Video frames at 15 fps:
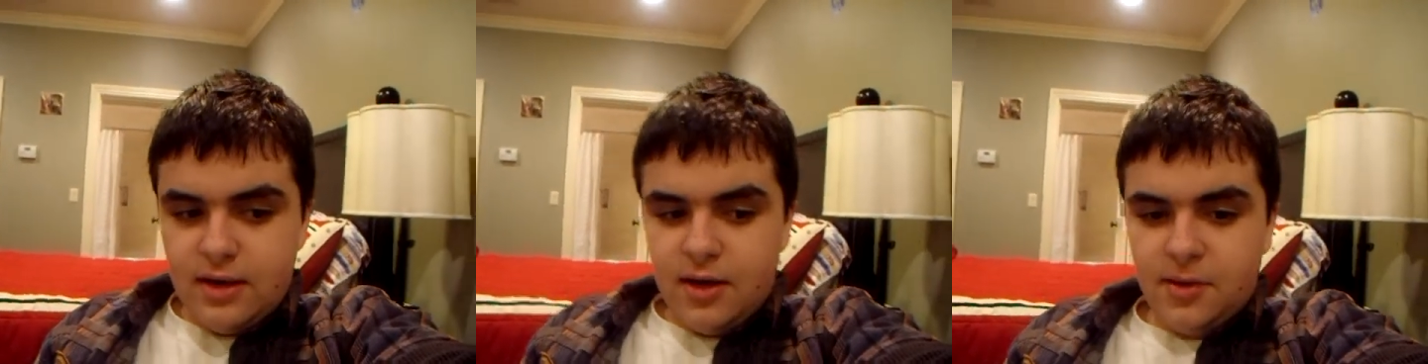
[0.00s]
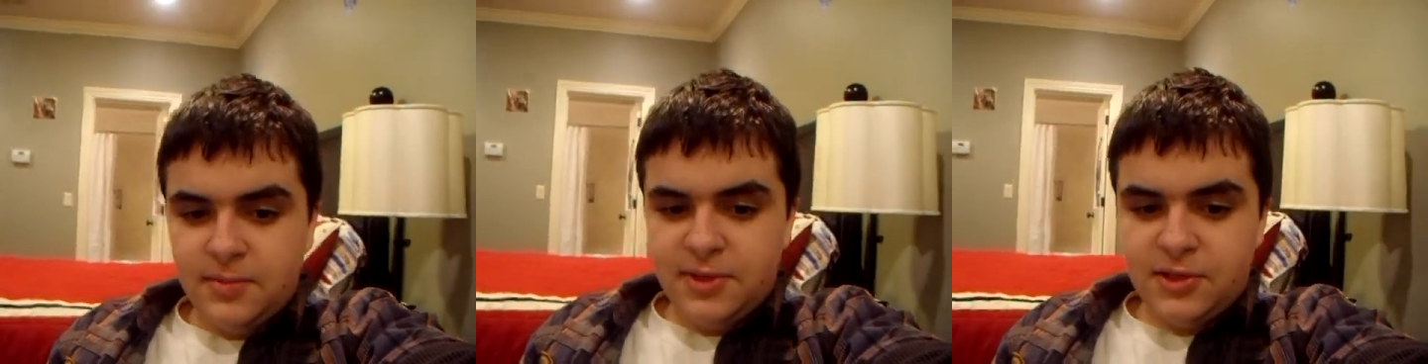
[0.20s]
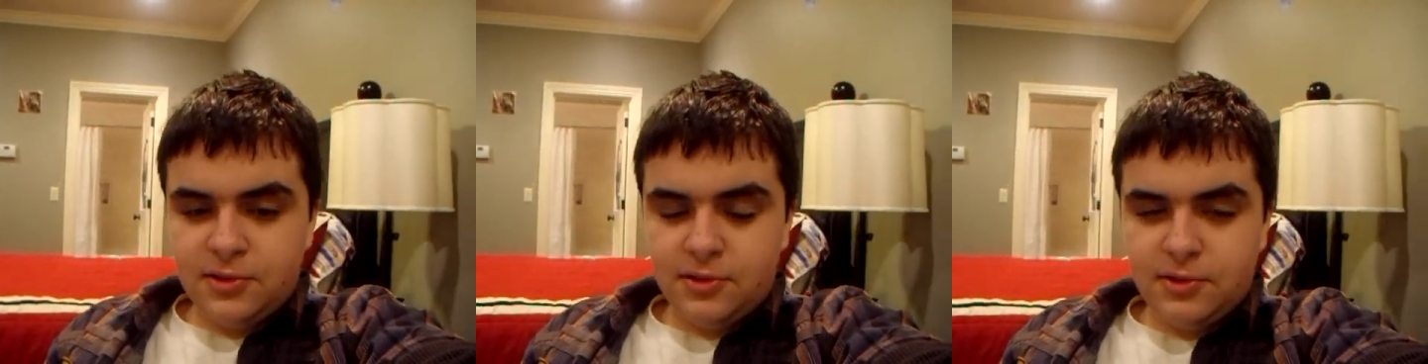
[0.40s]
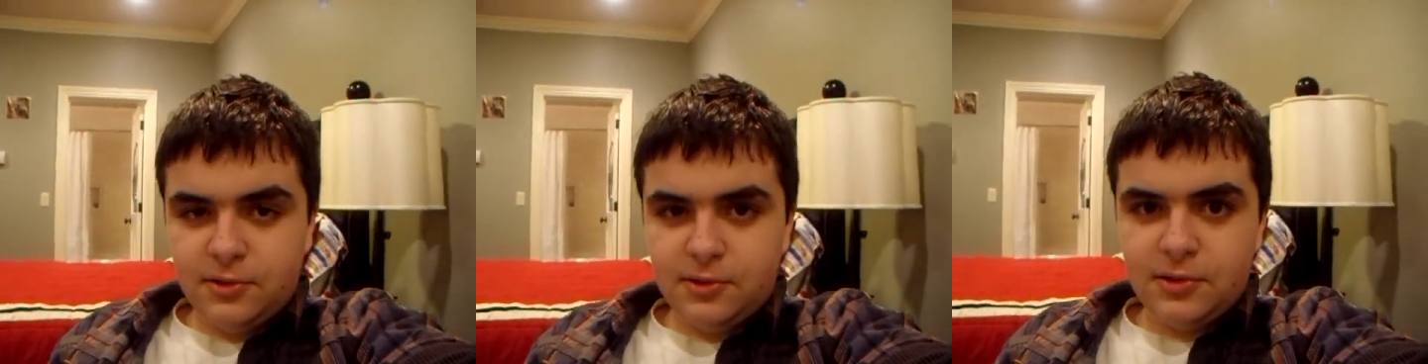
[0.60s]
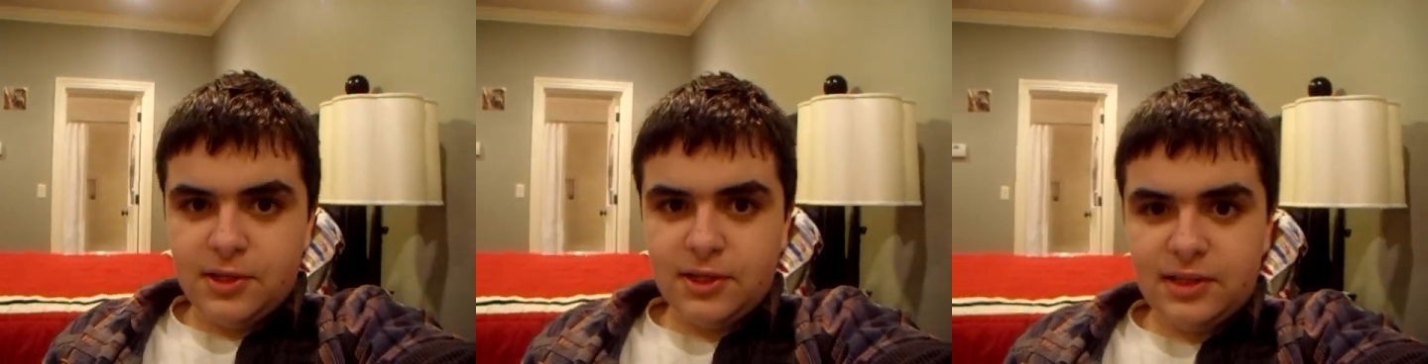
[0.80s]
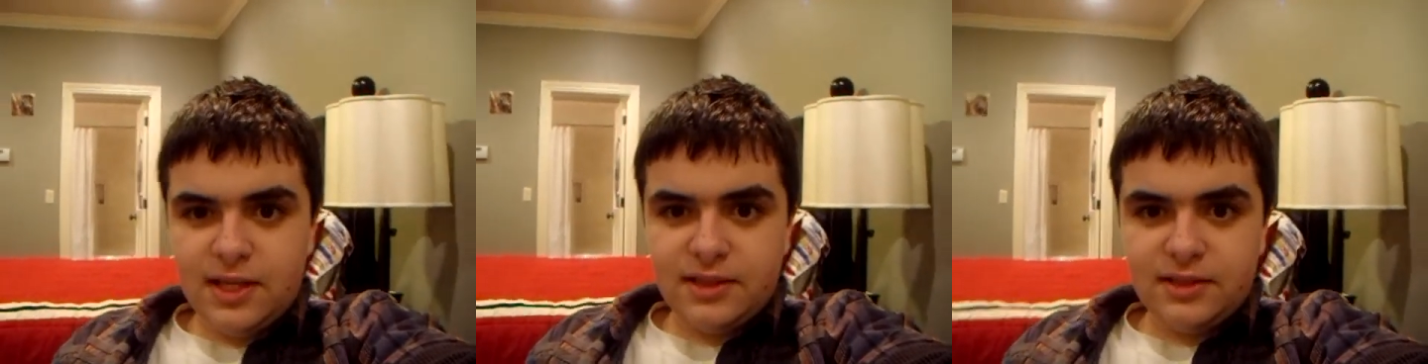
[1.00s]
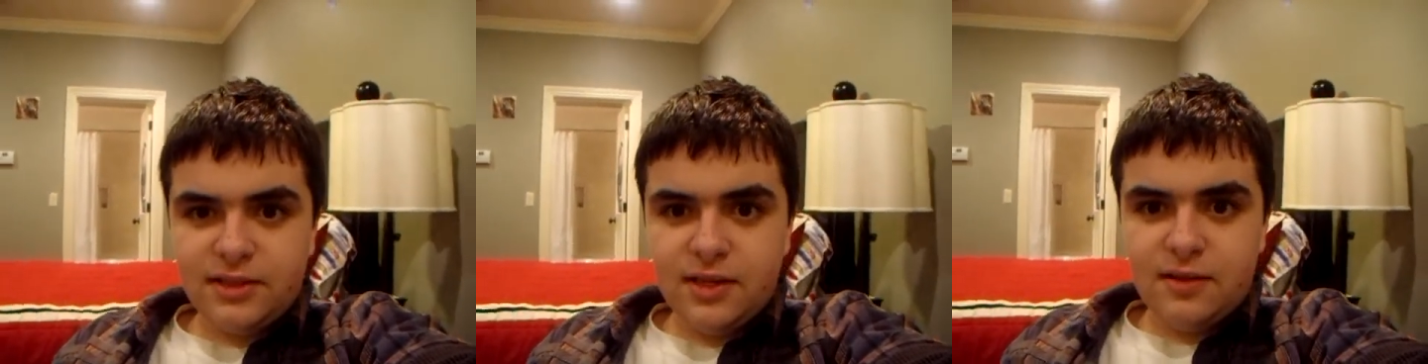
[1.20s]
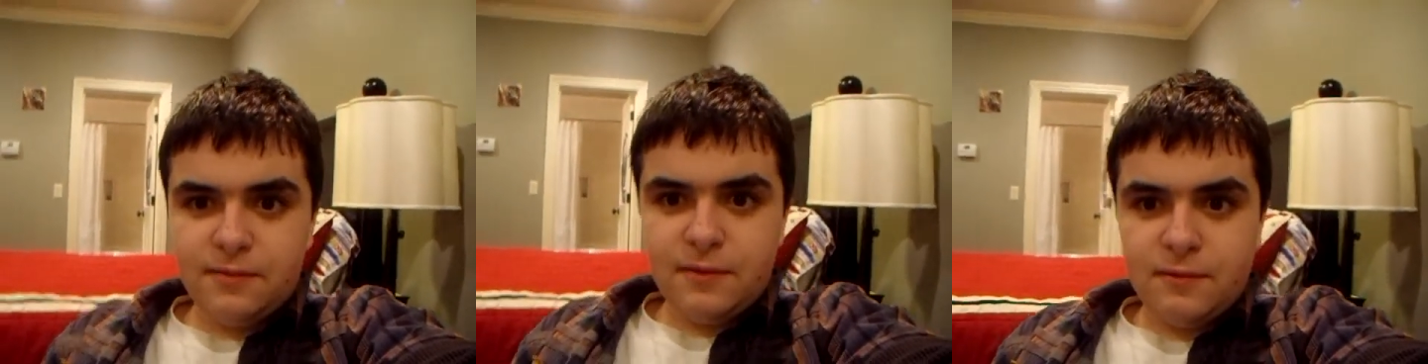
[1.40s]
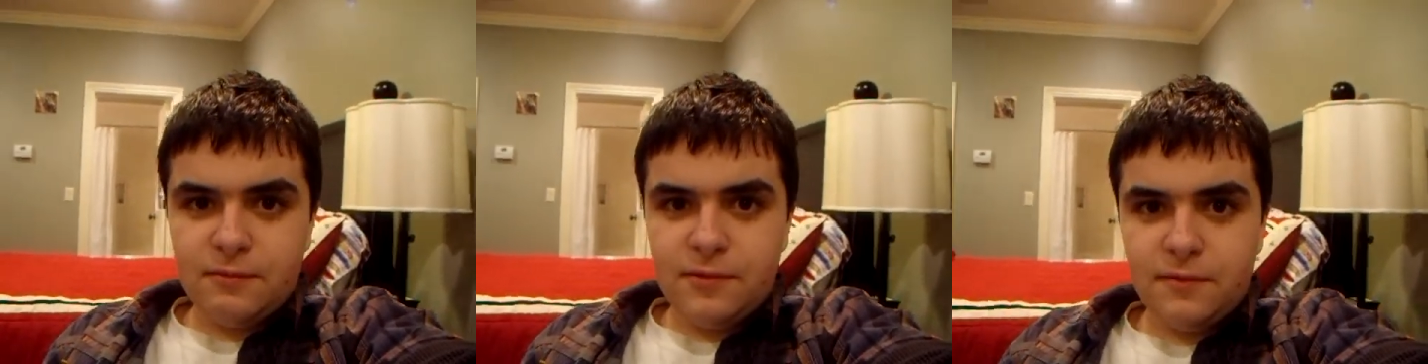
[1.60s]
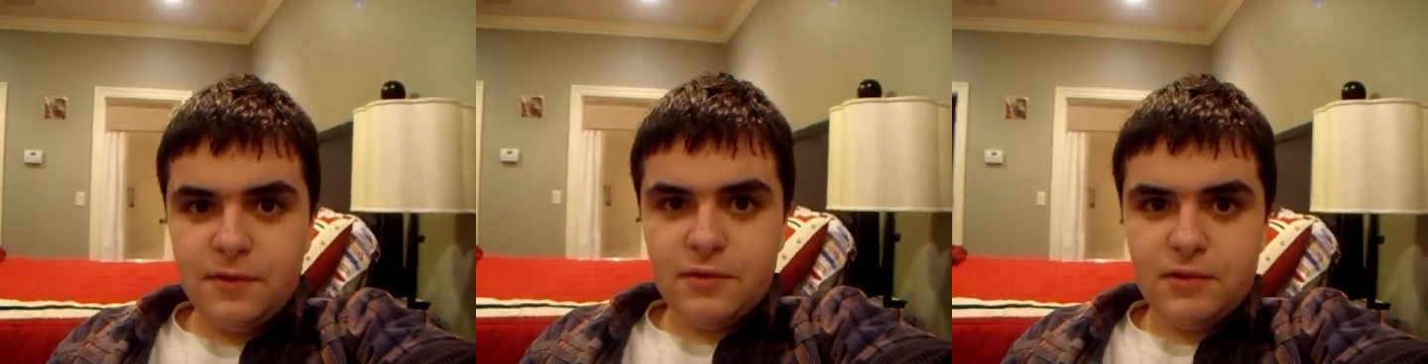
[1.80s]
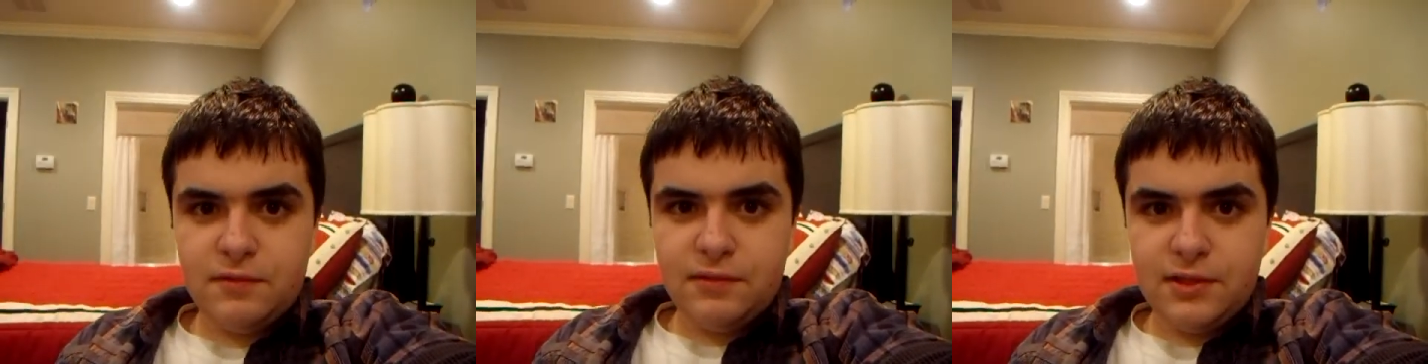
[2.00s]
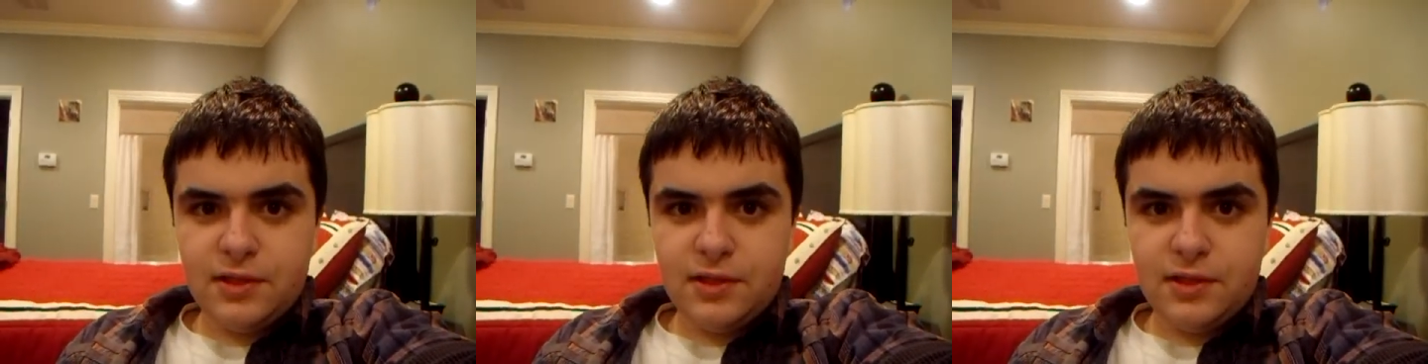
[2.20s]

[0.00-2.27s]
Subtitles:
I'll be sure to look at that stuff and review it for